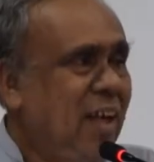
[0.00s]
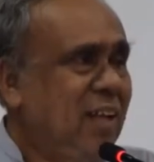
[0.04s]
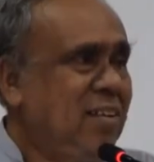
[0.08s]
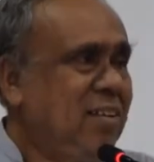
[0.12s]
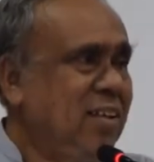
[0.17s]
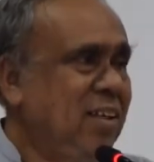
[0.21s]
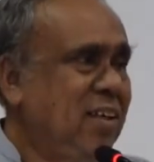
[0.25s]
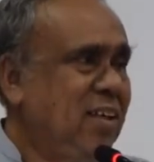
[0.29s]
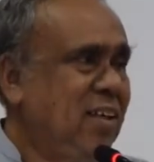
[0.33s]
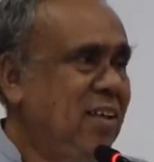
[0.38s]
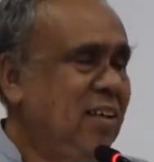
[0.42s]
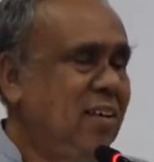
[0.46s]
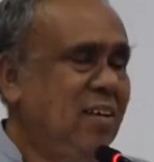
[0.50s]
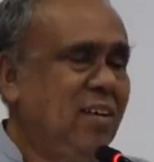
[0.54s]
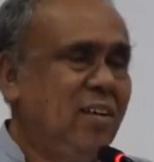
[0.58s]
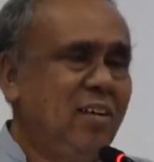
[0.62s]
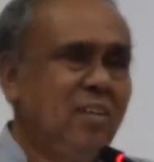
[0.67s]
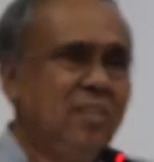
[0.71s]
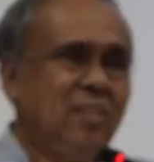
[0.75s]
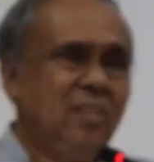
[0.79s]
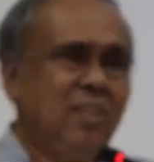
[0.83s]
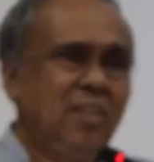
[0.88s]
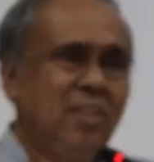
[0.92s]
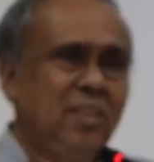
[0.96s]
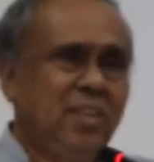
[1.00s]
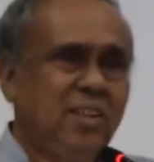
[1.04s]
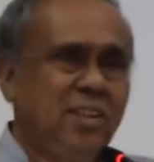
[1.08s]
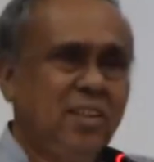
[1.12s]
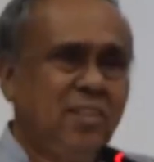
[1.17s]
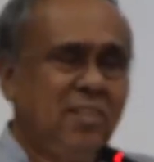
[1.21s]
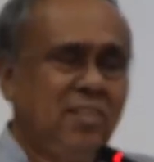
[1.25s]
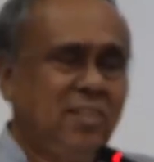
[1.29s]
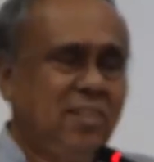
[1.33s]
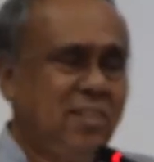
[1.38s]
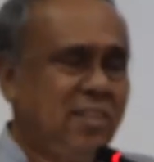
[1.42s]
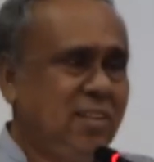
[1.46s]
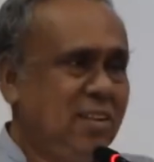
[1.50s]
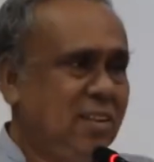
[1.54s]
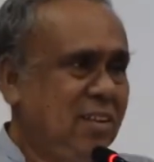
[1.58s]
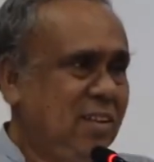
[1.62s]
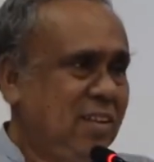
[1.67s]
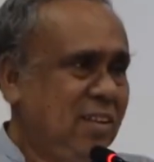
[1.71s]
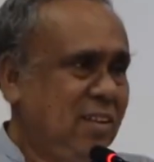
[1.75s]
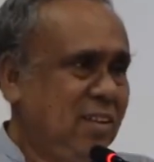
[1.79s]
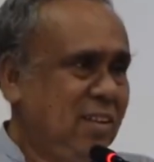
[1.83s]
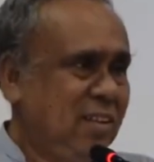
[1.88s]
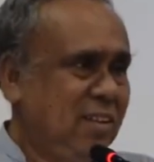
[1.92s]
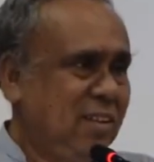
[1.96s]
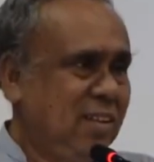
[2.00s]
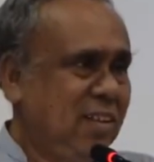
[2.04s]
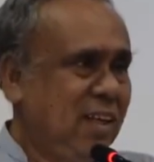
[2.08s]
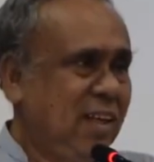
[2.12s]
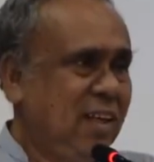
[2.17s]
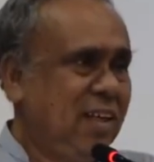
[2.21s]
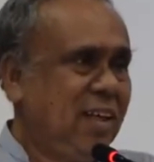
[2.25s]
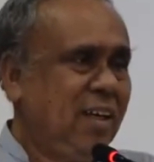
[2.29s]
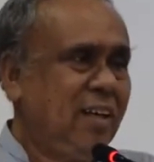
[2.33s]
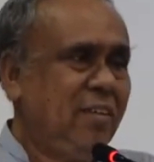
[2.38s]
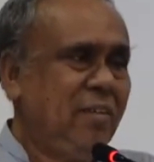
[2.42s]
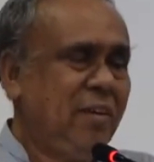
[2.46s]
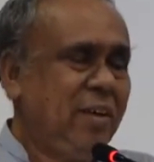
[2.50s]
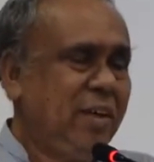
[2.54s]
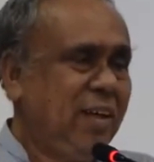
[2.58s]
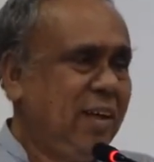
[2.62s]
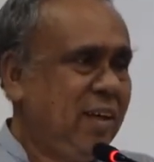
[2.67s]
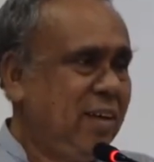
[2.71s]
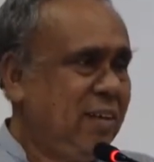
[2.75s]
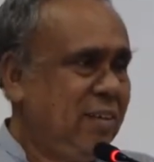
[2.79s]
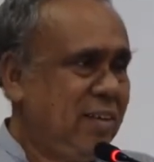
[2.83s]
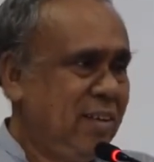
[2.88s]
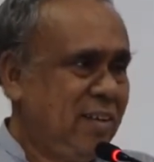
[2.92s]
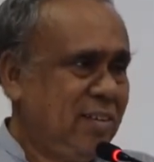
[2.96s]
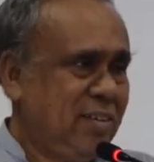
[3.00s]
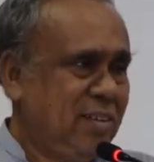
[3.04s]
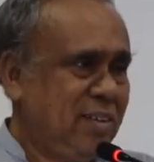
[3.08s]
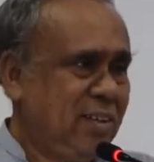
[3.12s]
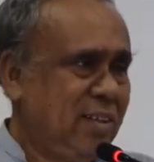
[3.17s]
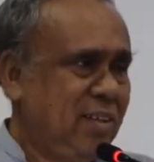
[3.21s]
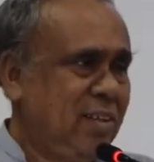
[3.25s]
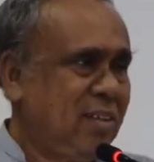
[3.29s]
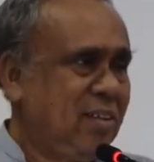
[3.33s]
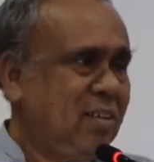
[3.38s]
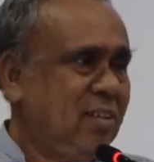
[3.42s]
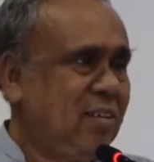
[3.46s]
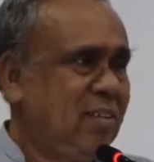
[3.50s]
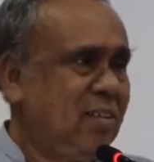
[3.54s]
classical ontologies that are very interesting,